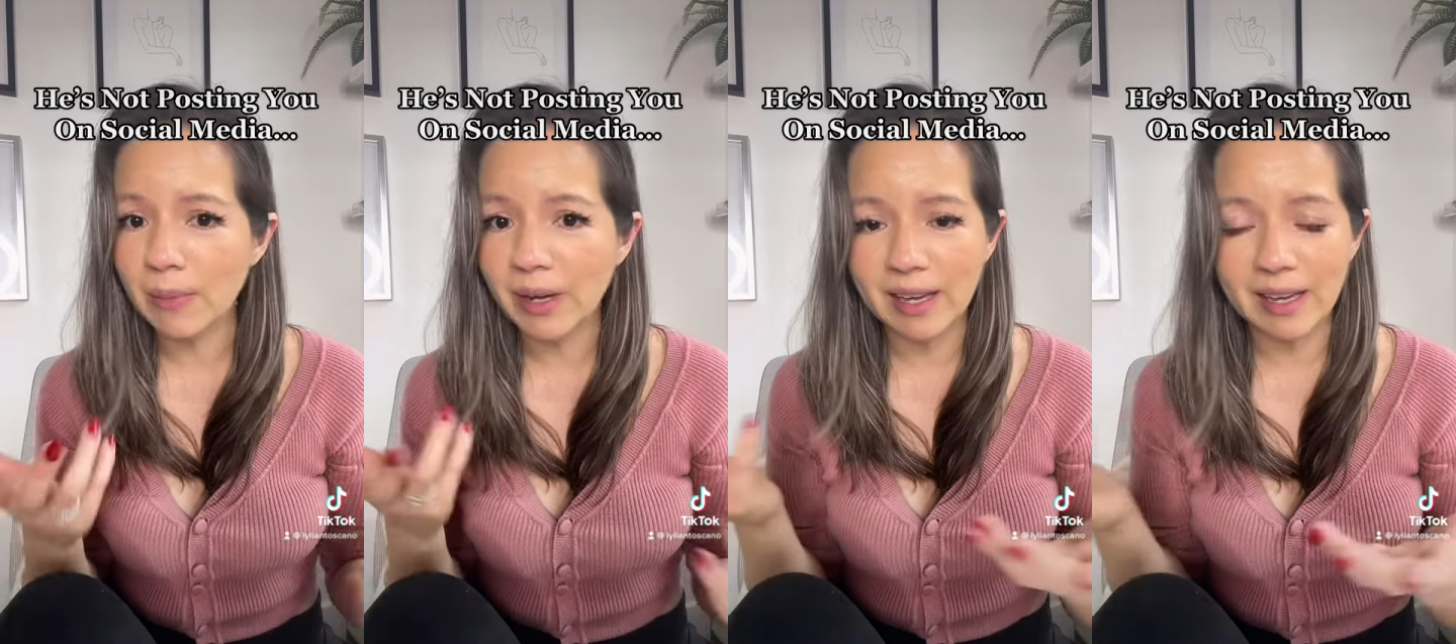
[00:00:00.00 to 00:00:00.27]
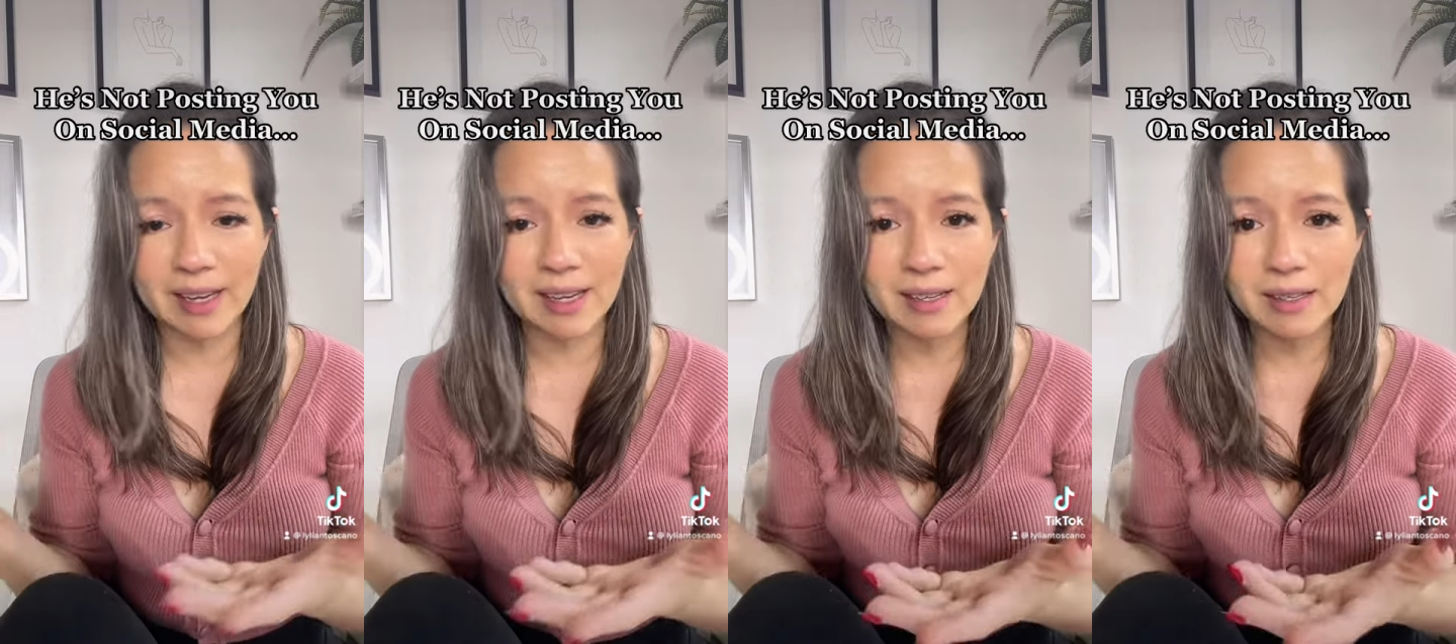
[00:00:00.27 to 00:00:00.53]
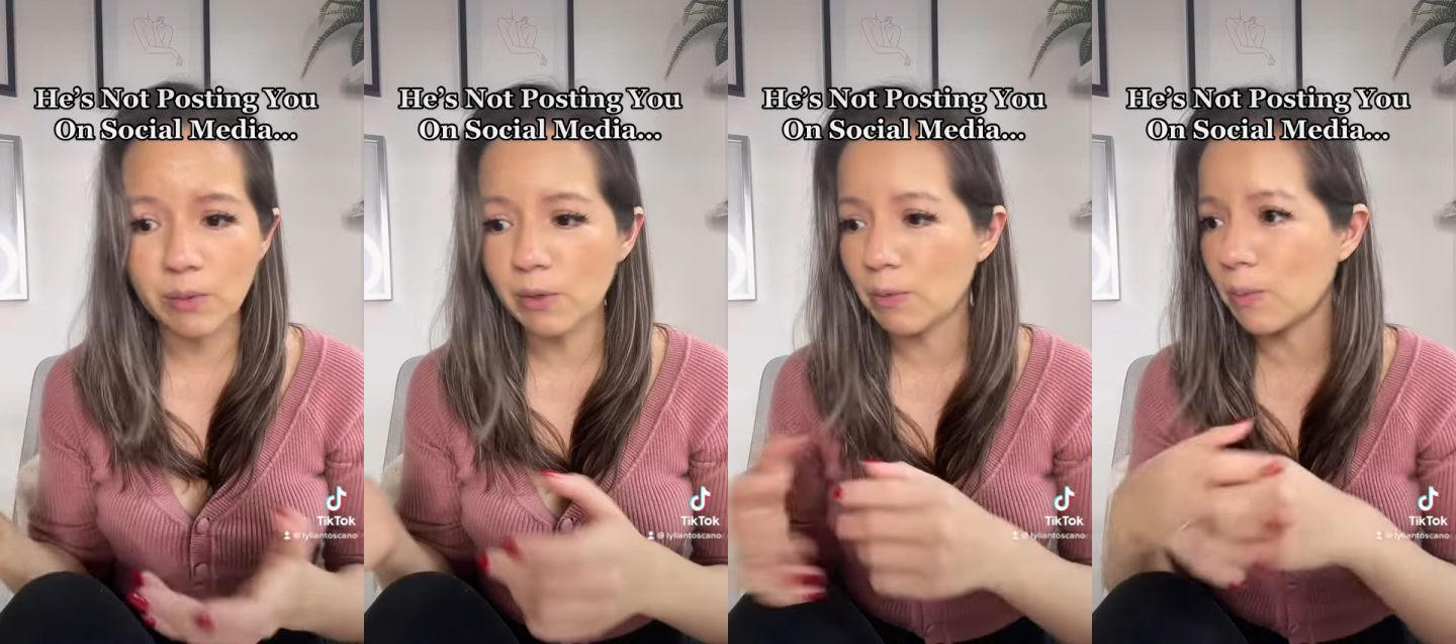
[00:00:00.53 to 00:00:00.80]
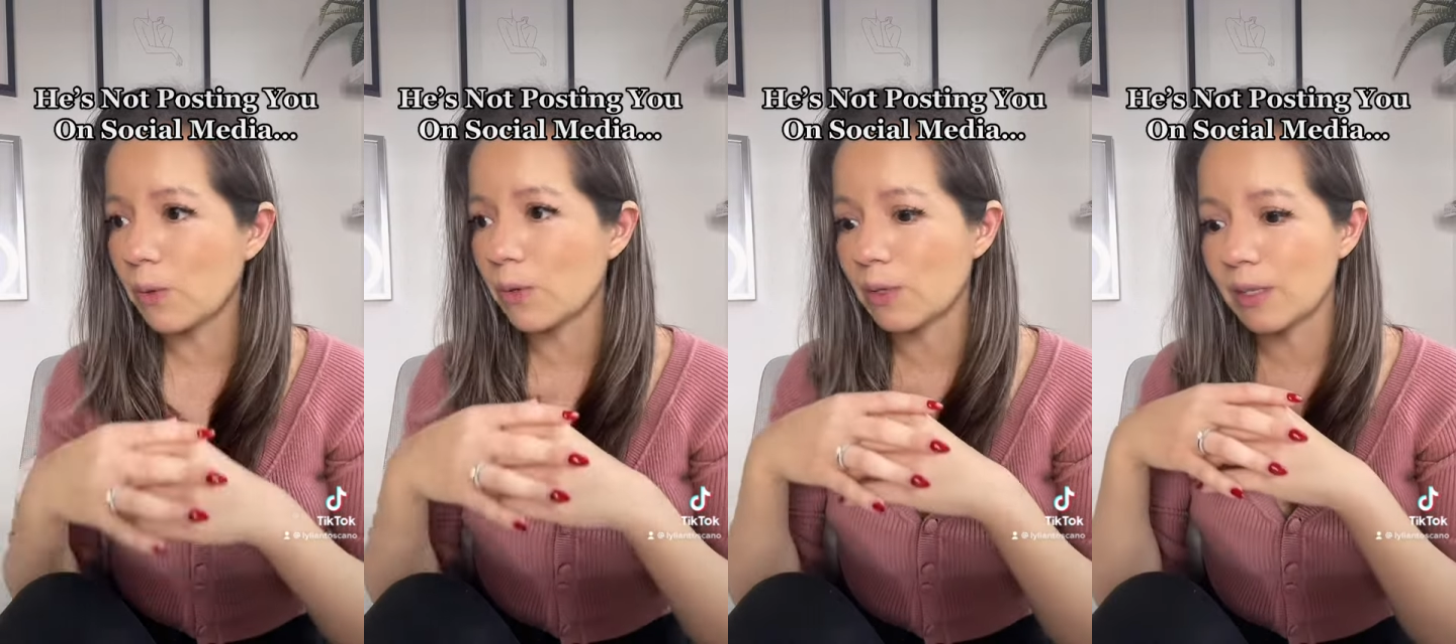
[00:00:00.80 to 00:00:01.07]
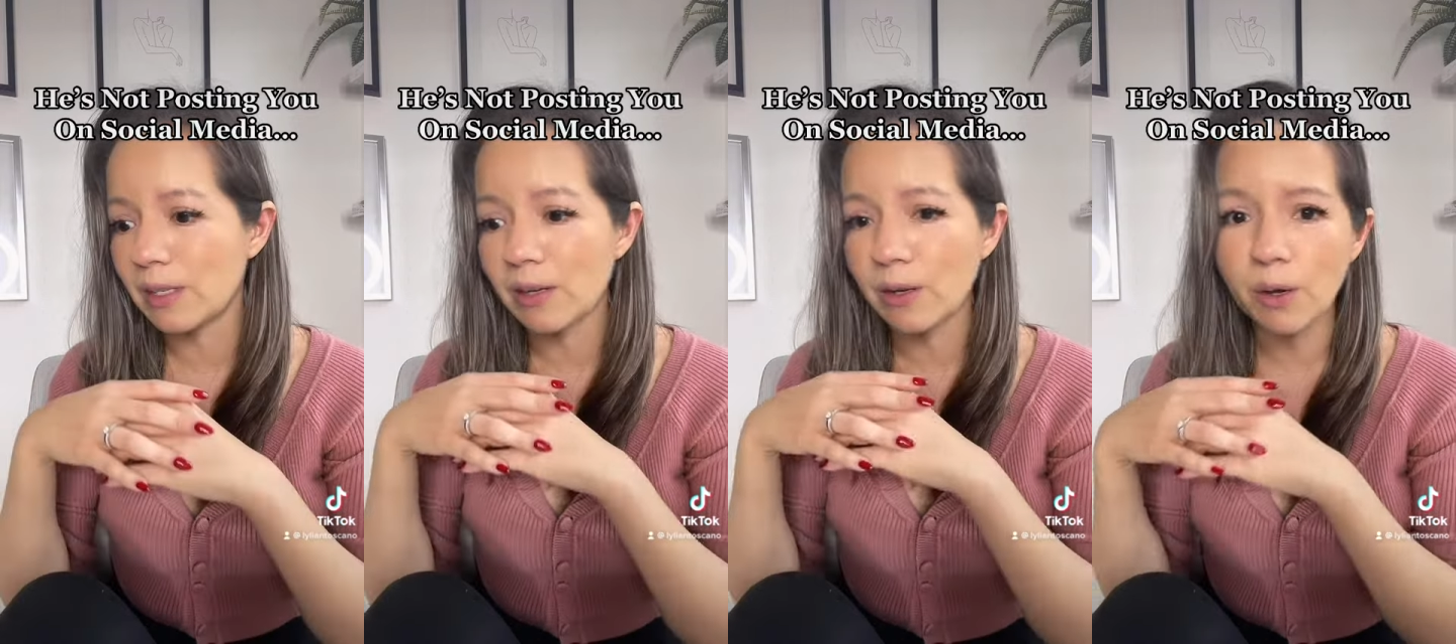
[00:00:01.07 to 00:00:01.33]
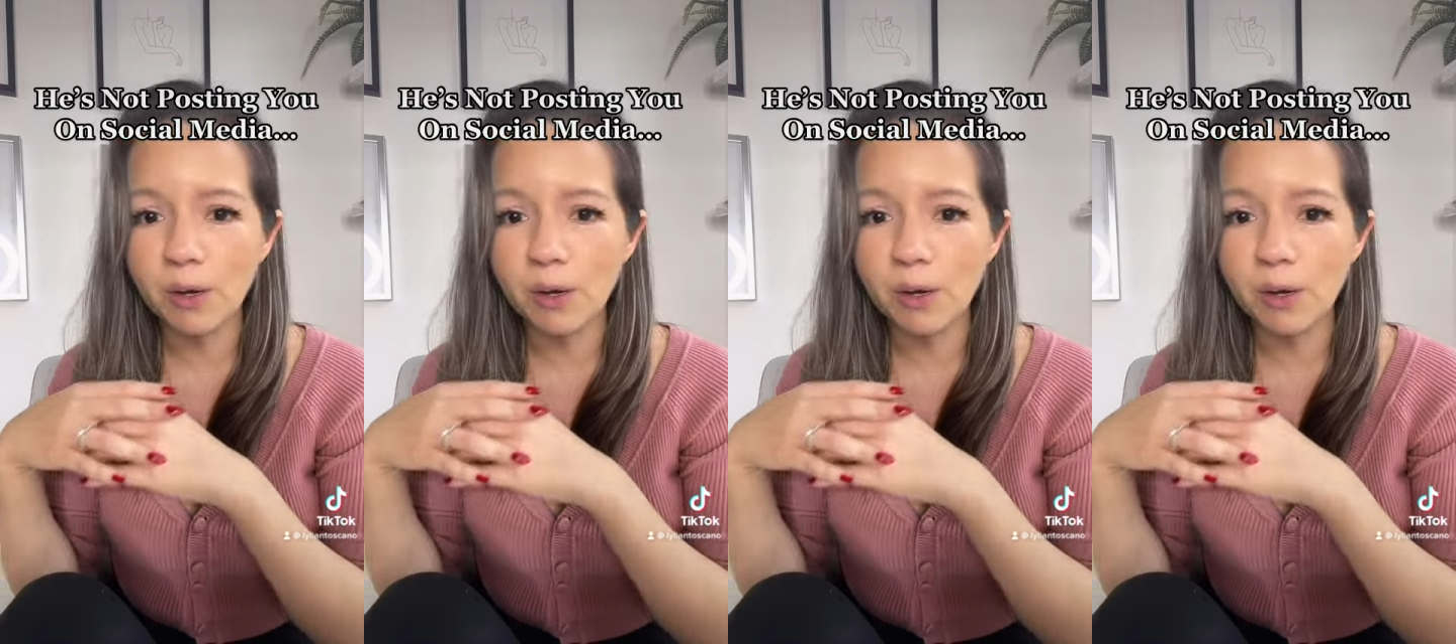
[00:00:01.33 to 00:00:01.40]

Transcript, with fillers: My ex was posting